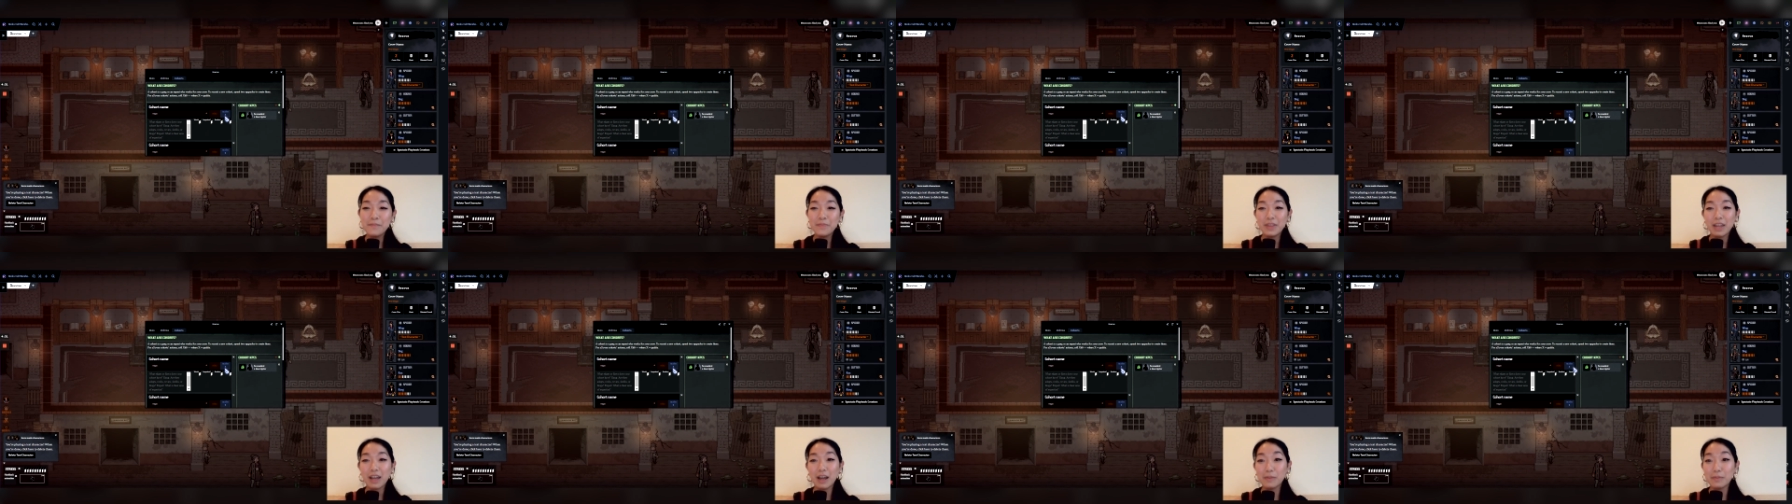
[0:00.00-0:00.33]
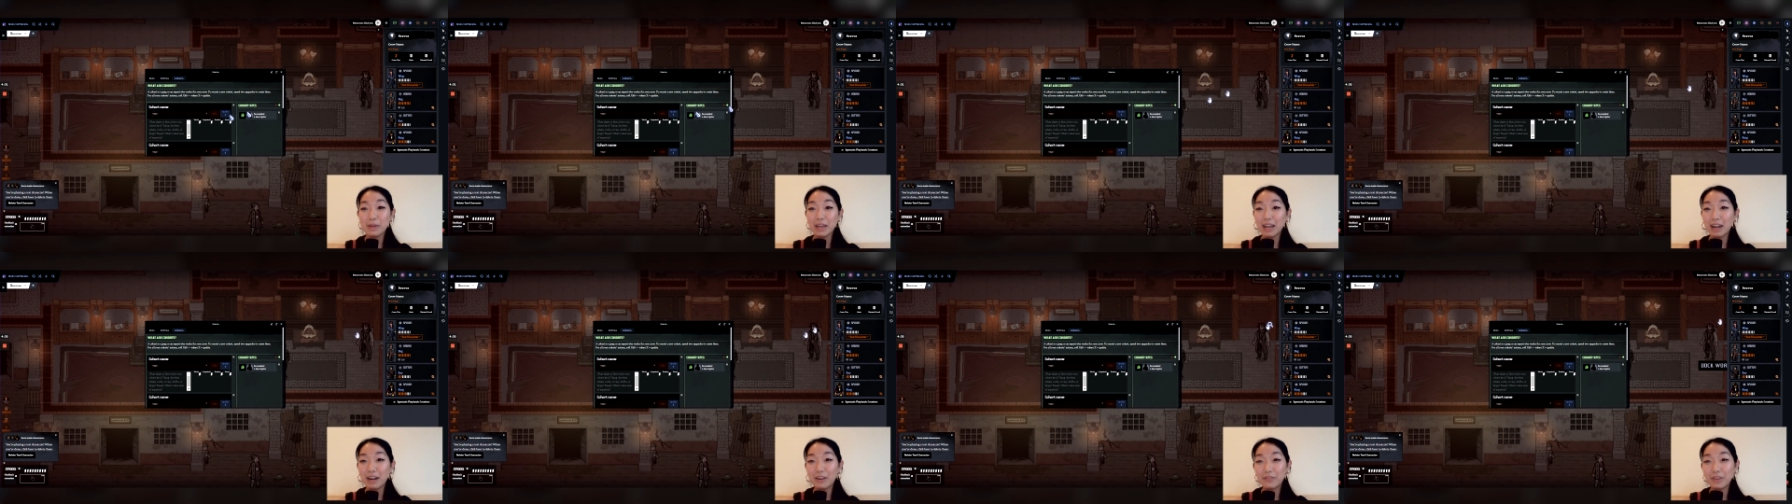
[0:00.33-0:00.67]

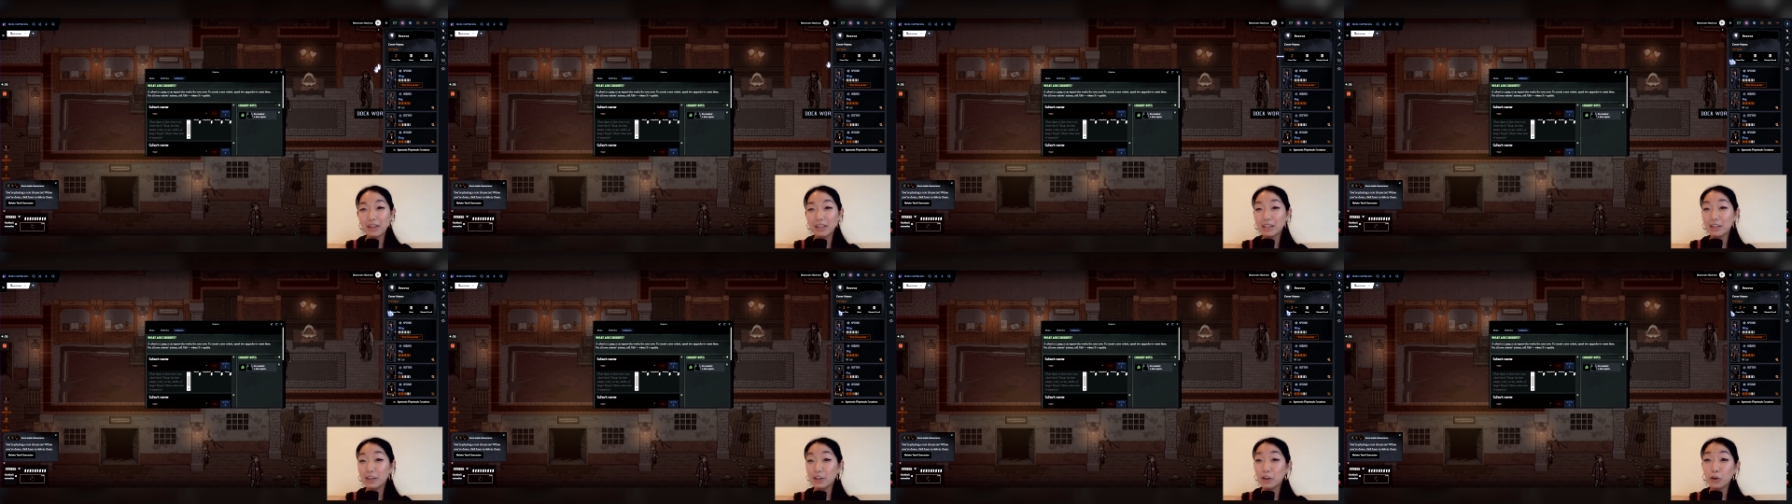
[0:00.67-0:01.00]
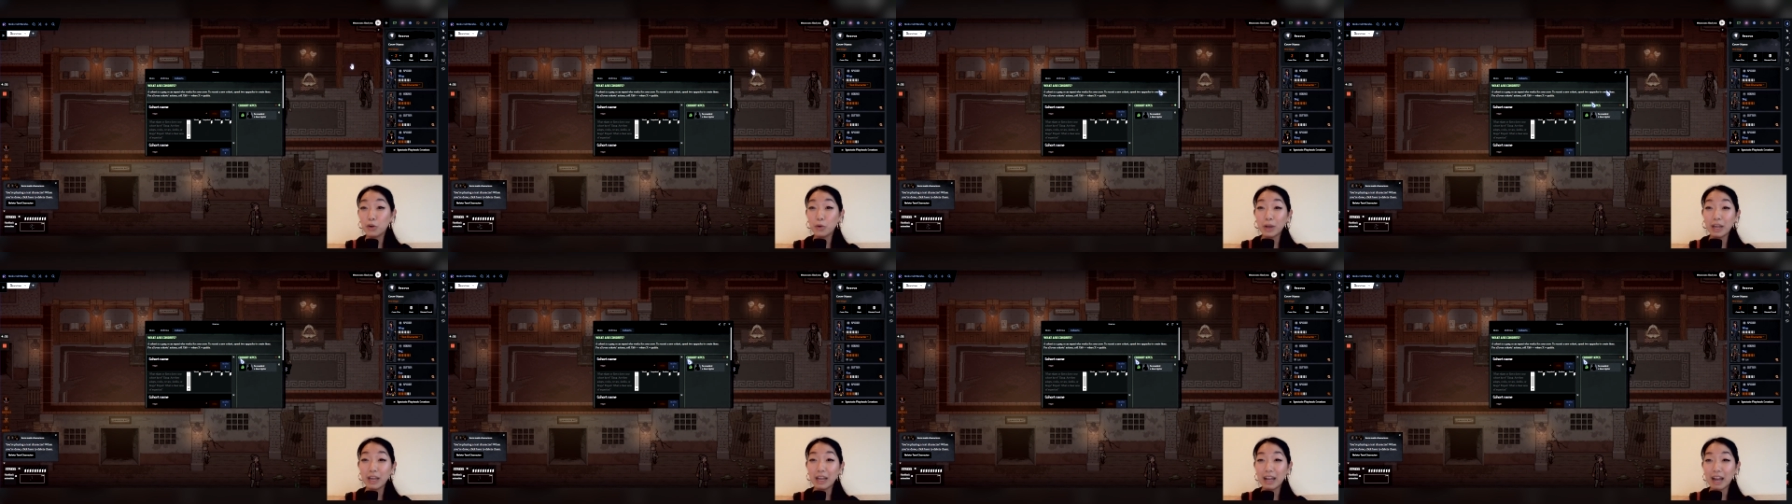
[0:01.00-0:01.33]
kind of get like a
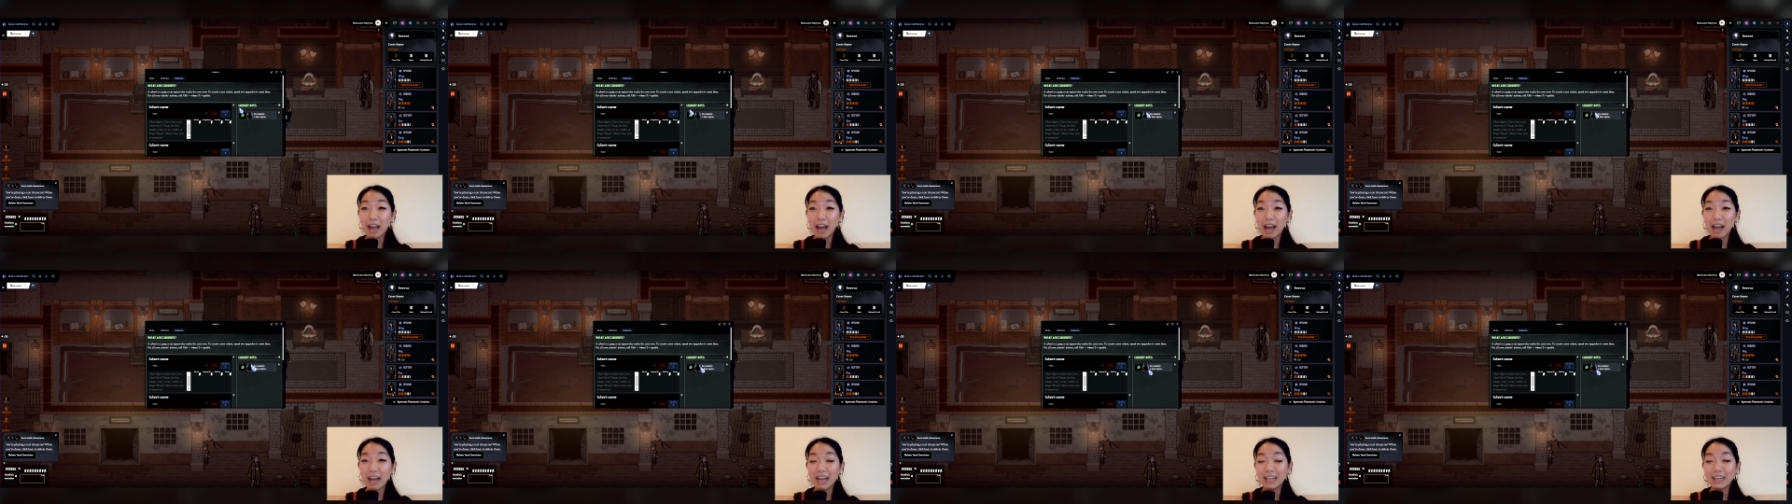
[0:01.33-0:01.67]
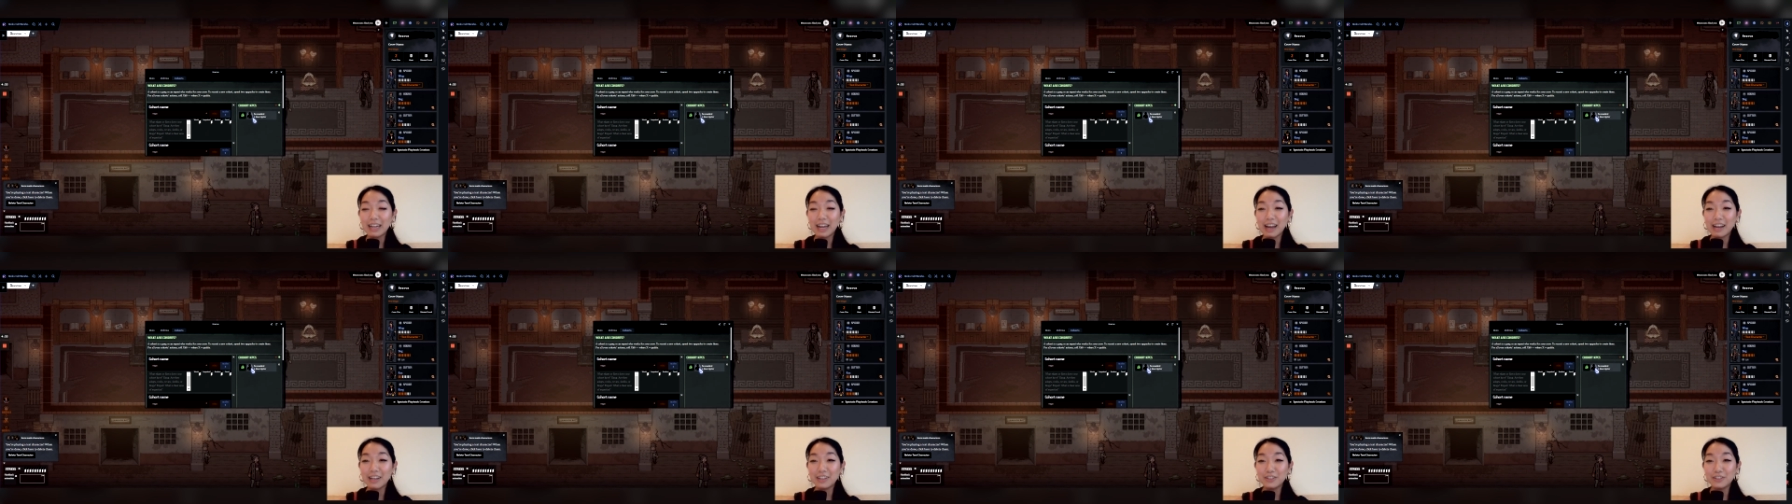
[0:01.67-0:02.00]
quick guide
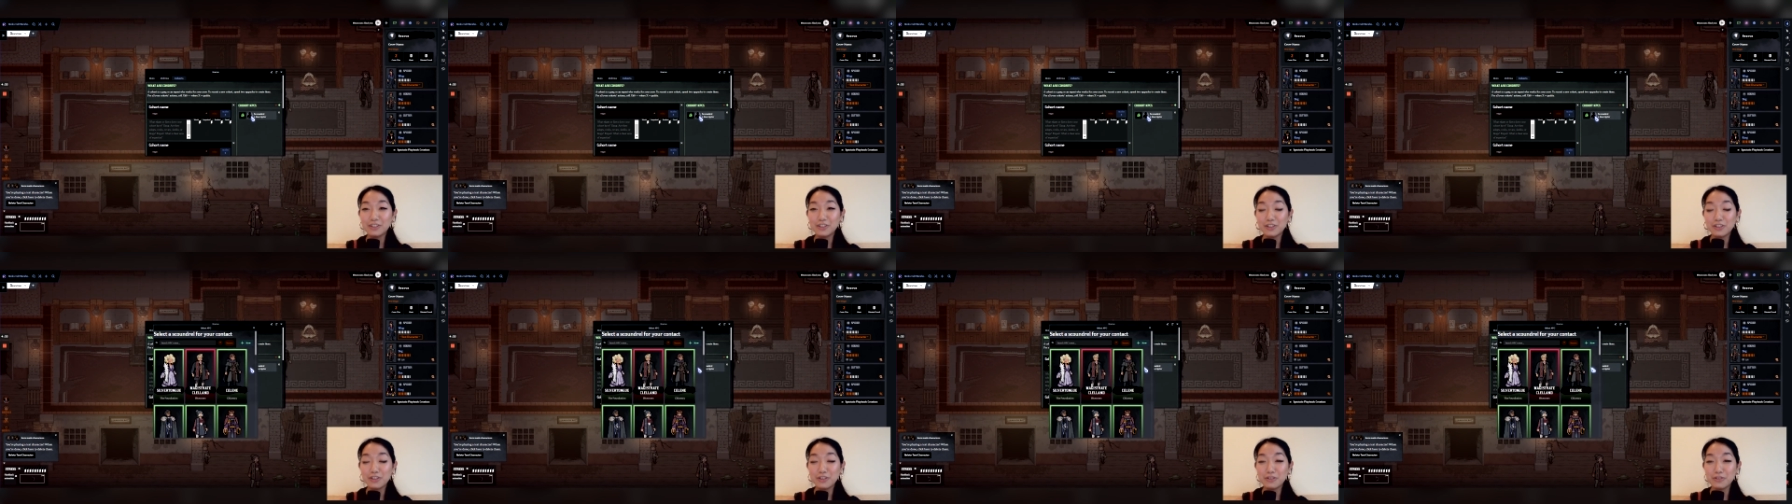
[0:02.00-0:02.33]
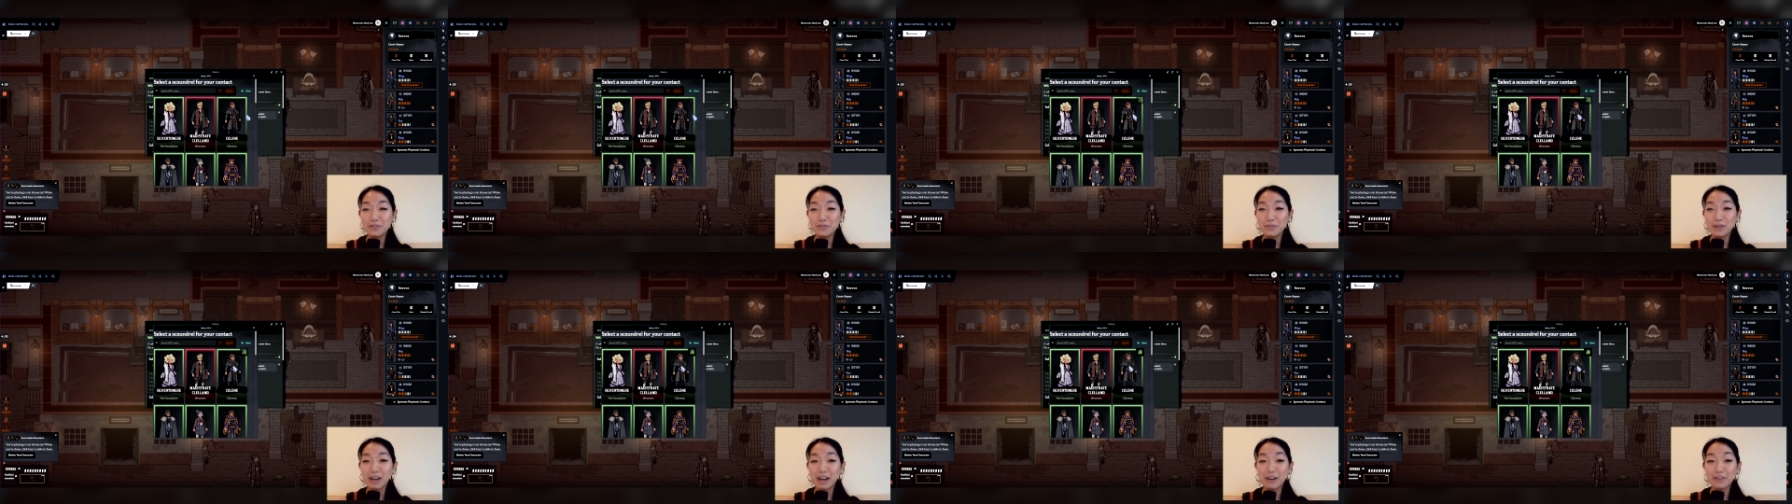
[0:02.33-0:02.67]
as
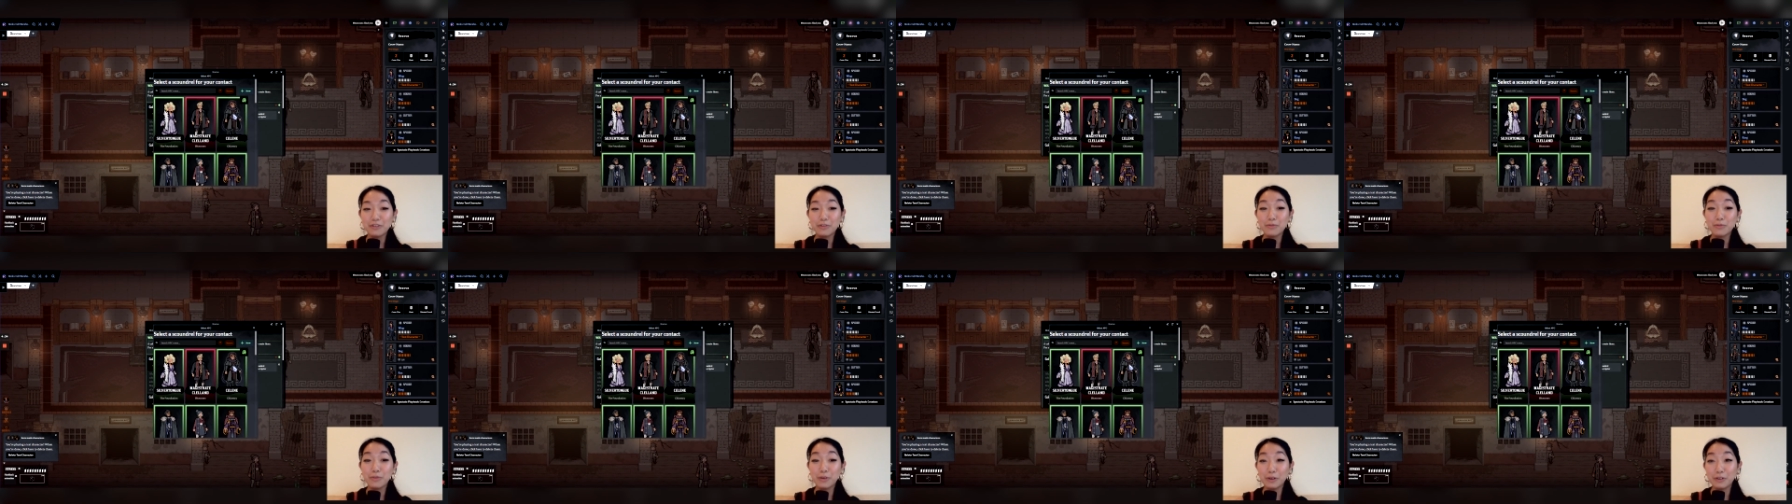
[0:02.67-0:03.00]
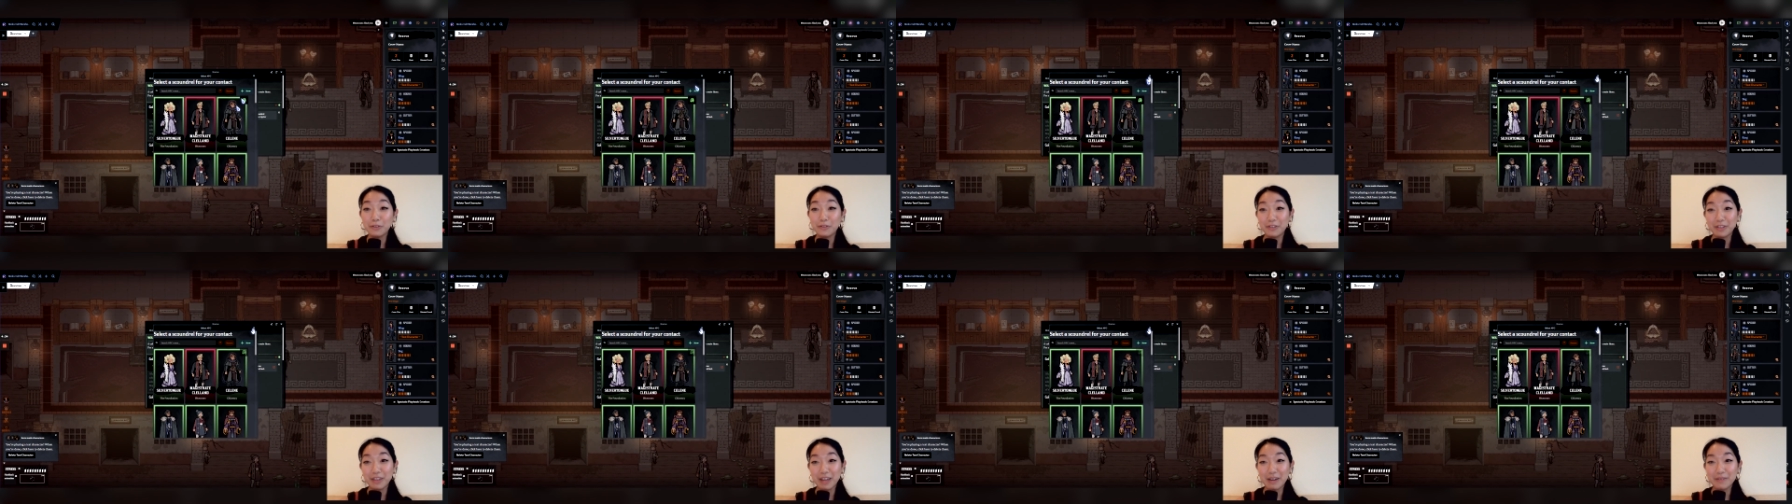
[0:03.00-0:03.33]
to how to roll
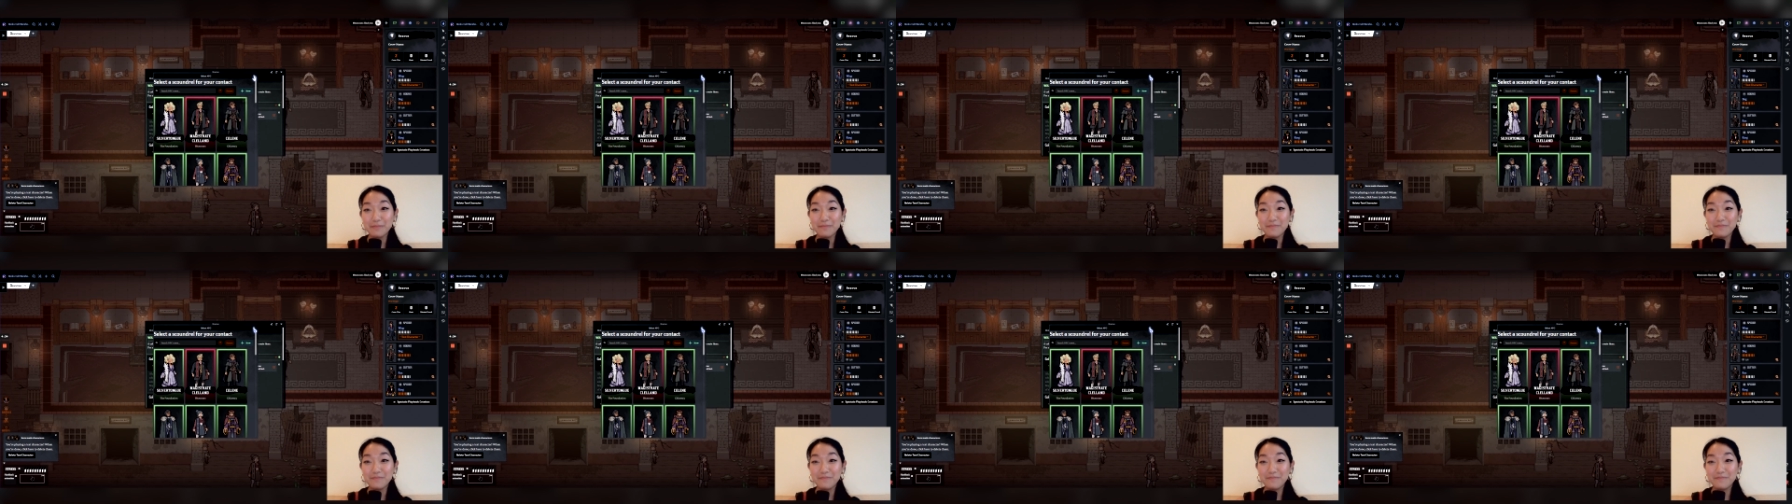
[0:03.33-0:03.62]
for them.